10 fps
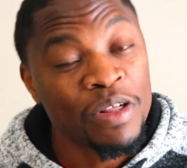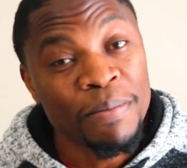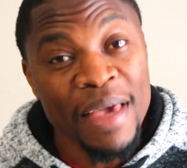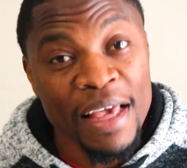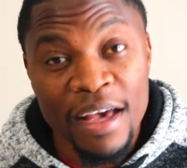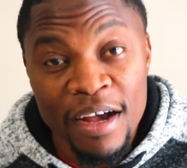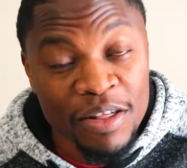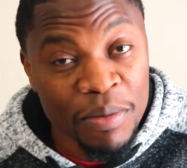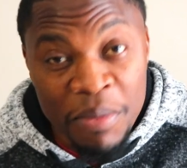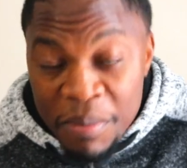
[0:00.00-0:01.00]
wants to make uh,
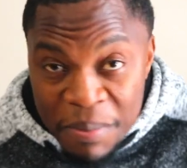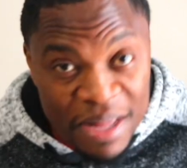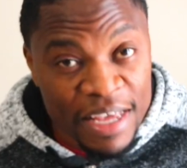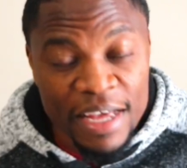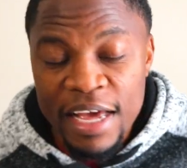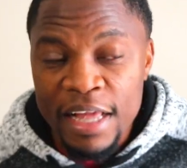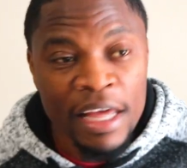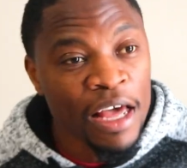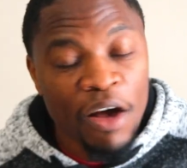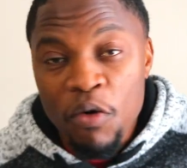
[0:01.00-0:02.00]
some money
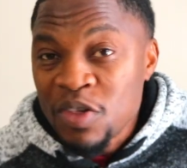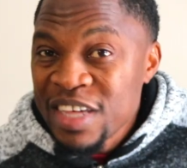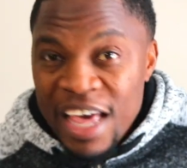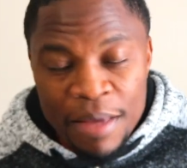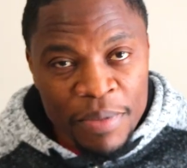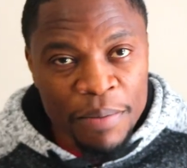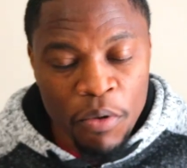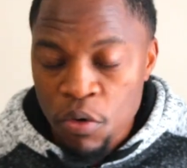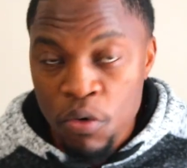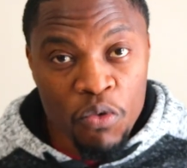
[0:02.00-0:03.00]
again or scare
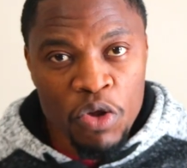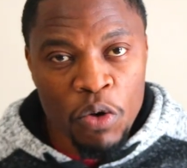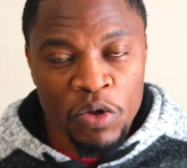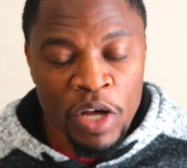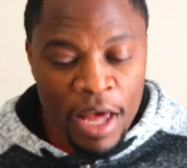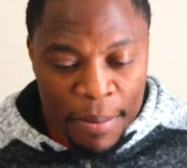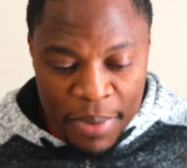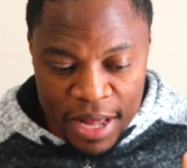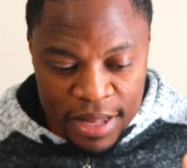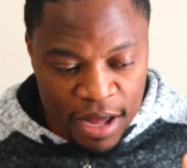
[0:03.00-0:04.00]
people who knows
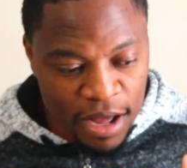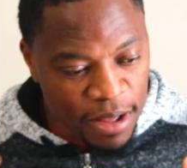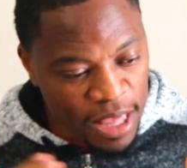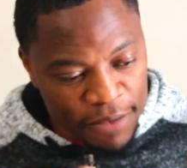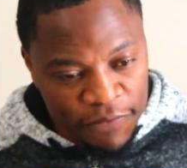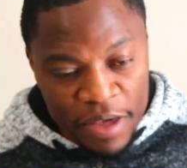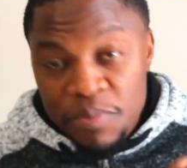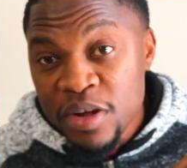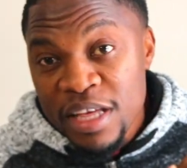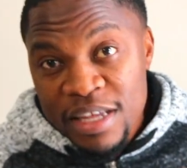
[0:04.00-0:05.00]
but uh, if he
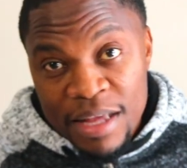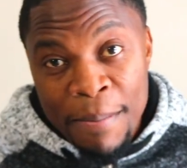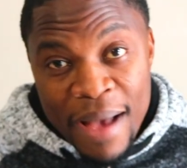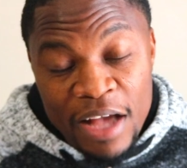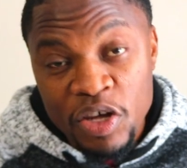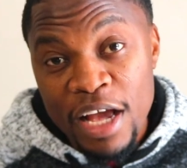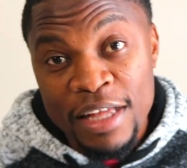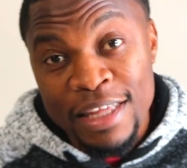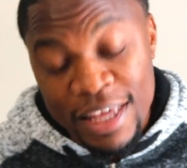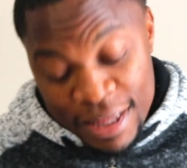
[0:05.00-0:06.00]
predicted a match
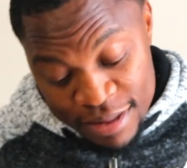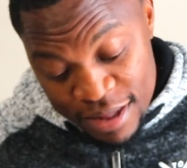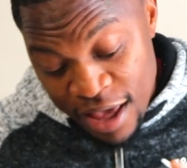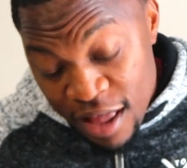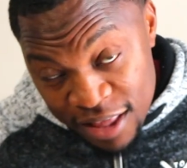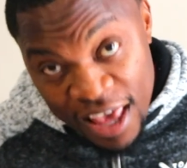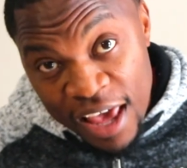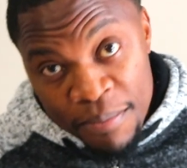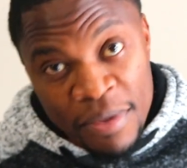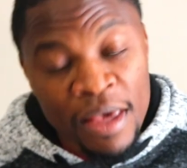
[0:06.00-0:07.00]
and it, it helped
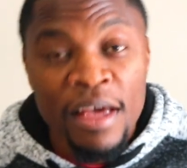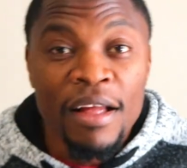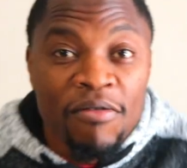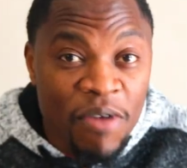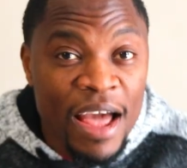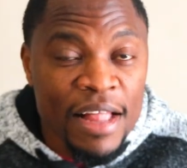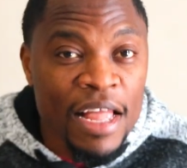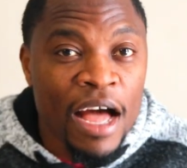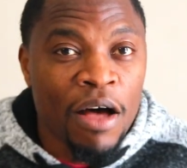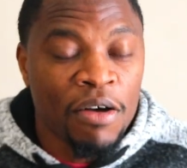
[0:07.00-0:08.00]
him right
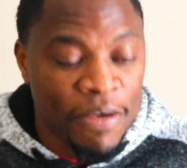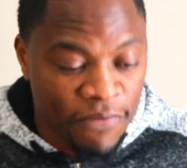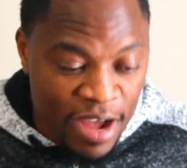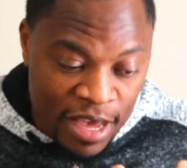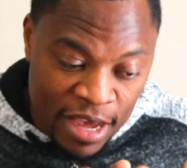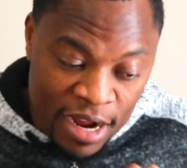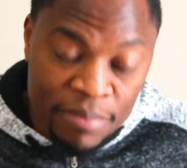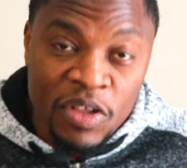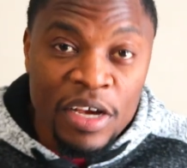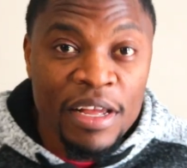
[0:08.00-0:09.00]
now if i hear
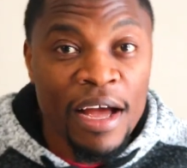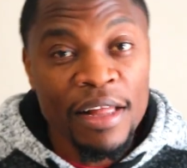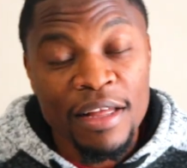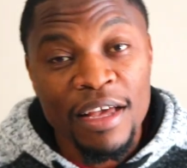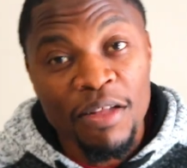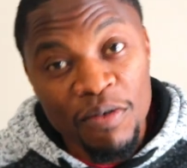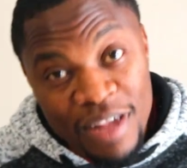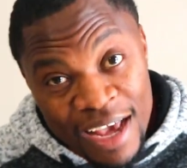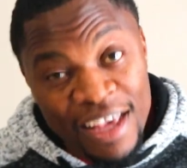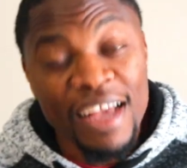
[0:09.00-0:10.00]
him say that it looks
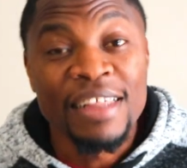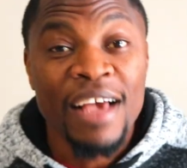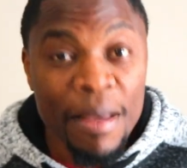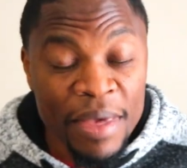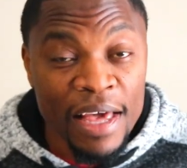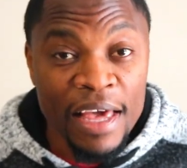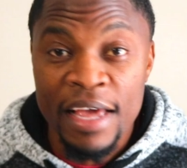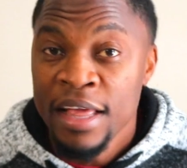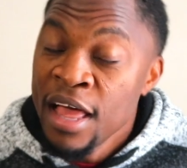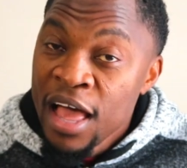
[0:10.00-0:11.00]
like it's coming
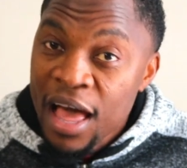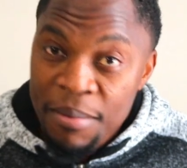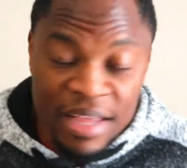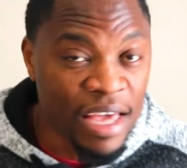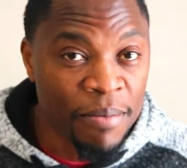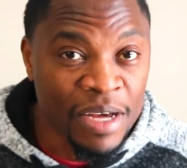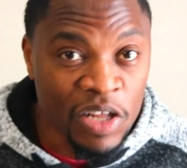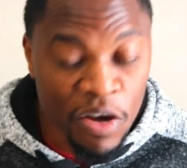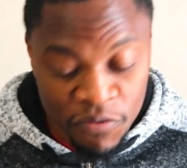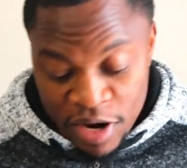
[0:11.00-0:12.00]
again i'm going to get
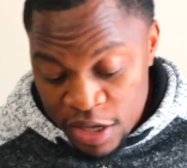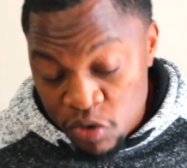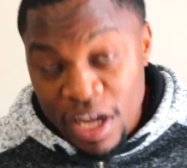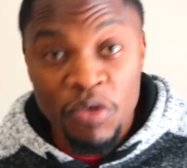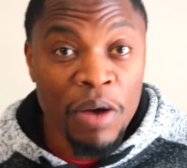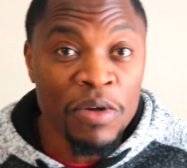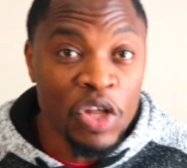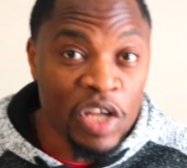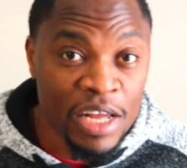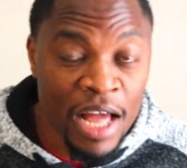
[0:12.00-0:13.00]
myself ready so that's why i want to
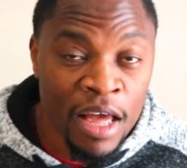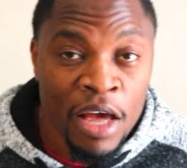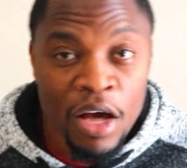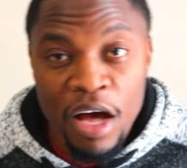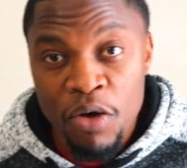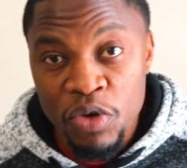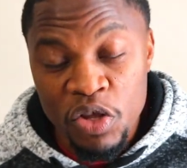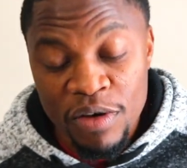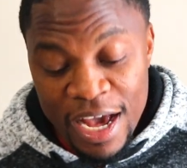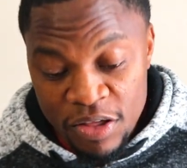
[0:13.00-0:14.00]
share that uh,
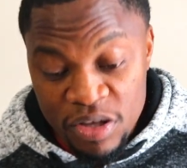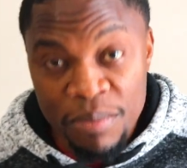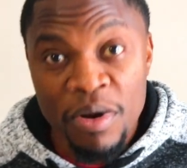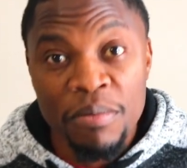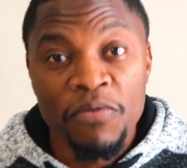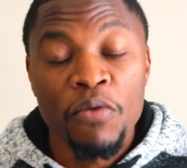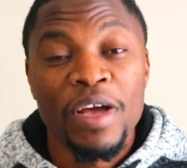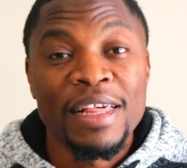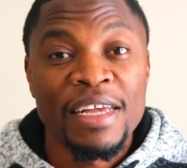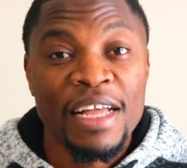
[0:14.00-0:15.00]
with you guys today but before we
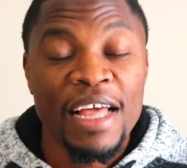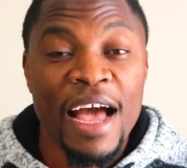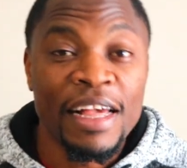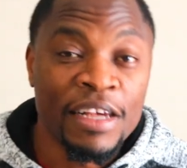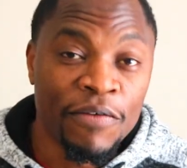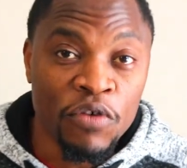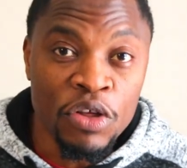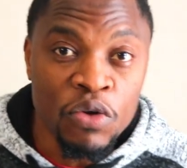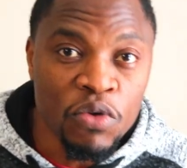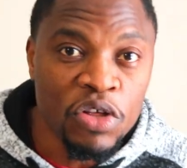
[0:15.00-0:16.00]
get started guys if
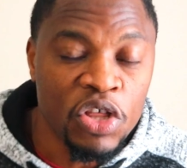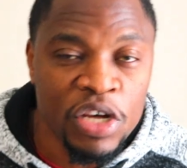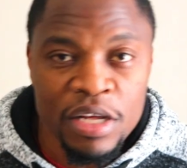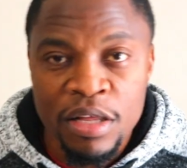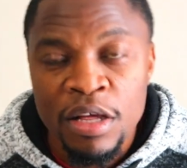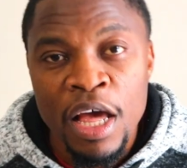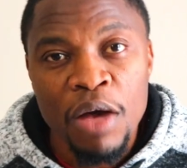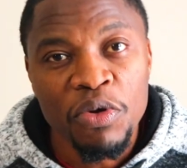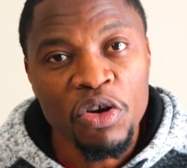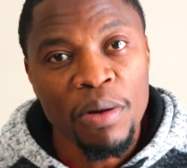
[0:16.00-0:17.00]
you're new to the channel
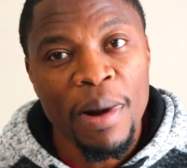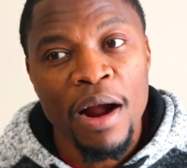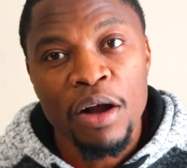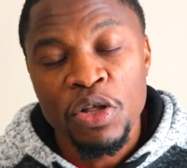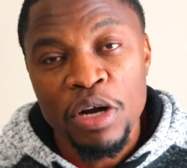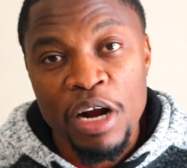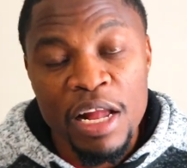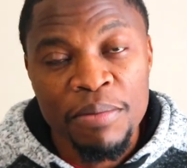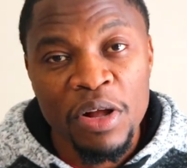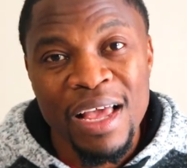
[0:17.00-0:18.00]
we talk about how to
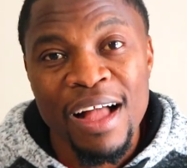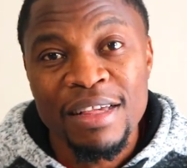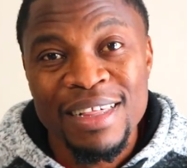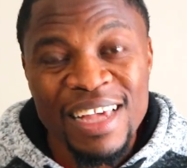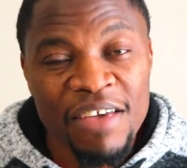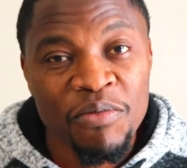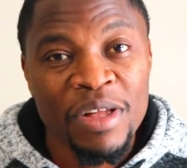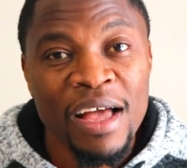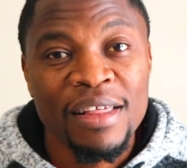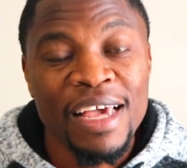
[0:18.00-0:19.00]
earn money how to save
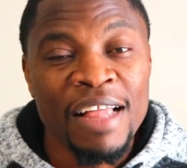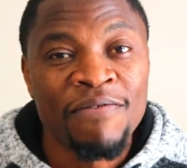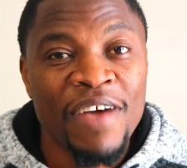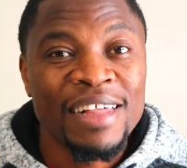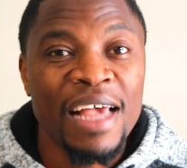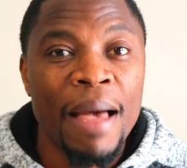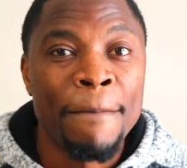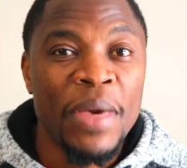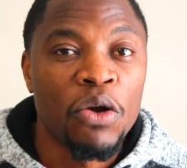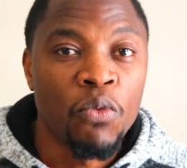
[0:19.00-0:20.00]
money how to invest
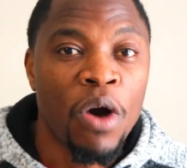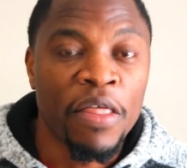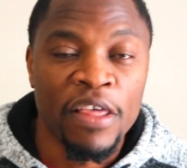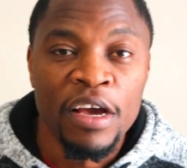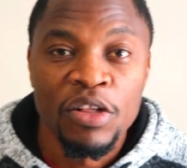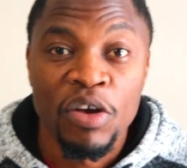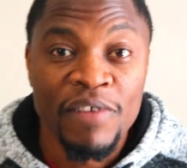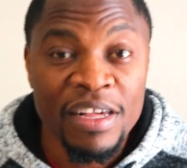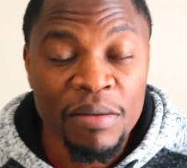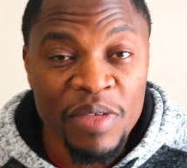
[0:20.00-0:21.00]
and build wealth so if
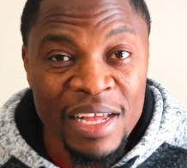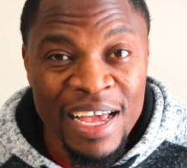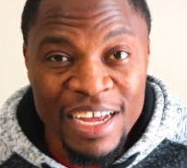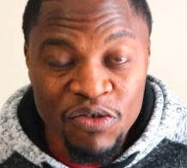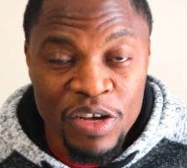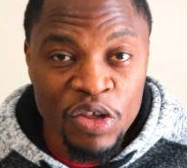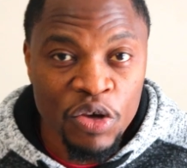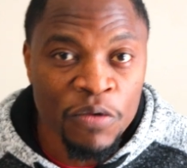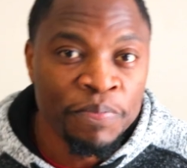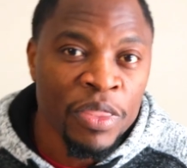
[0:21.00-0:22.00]
that's something that interests
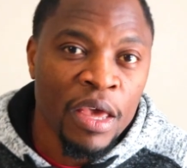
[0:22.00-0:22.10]
you